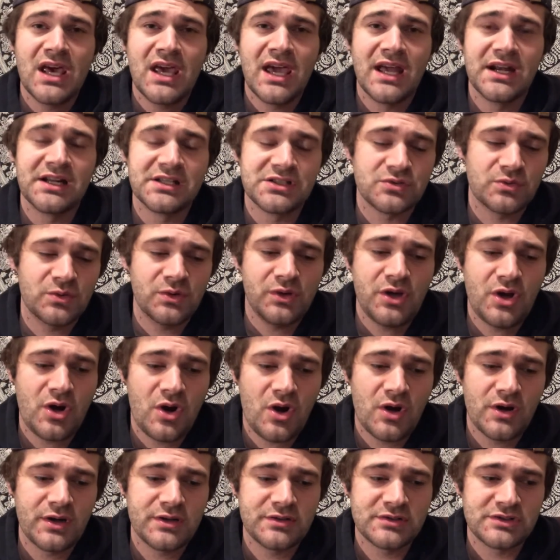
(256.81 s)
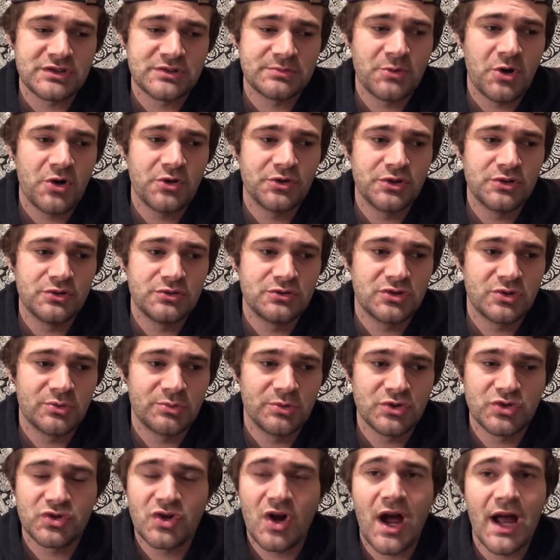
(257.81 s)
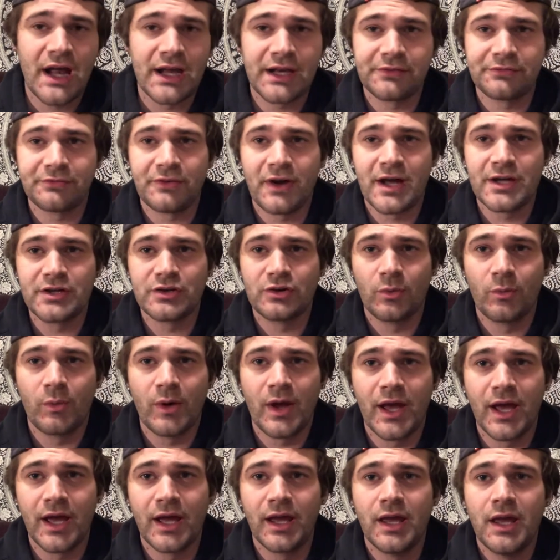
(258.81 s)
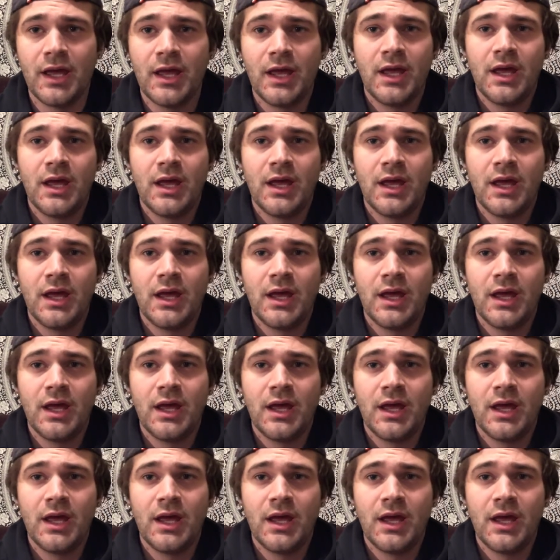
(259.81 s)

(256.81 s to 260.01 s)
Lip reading: and it's really hard as a small YouTuber trying to find your way,